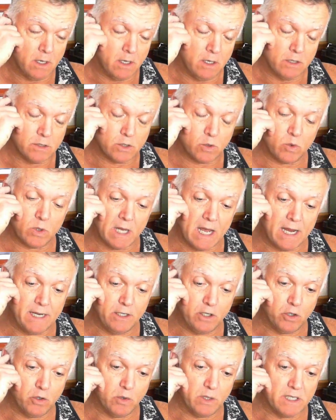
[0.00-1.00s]
So what I
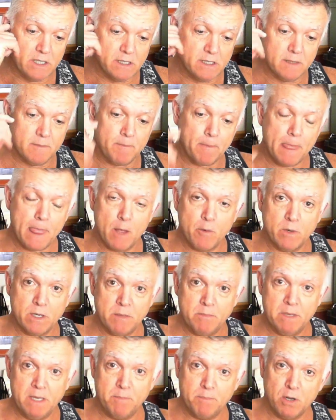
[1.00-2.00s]
do is, when the
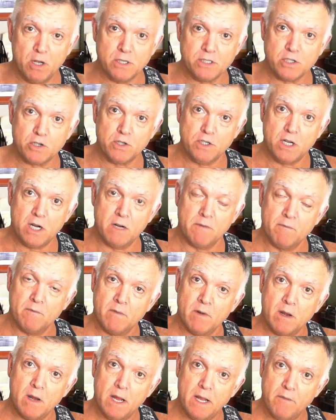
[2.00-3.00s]
meatballs are done
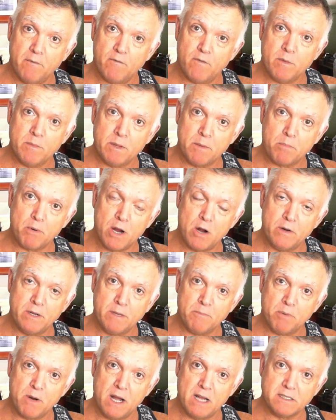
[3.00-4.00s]
from the browning
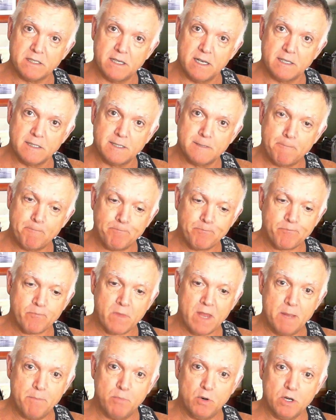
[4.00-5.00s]
process,
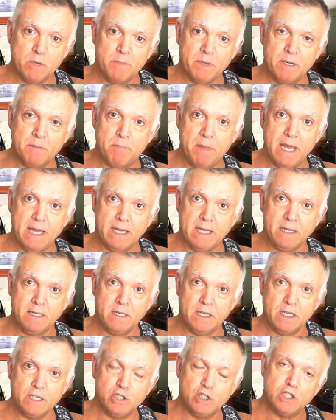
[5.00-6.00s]
I put them in a baking
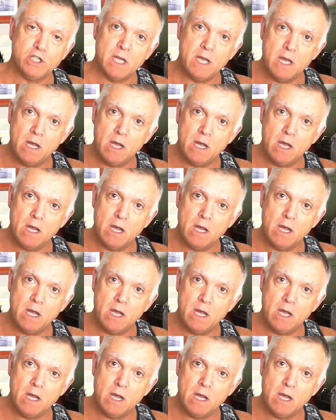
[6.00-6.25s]
dish.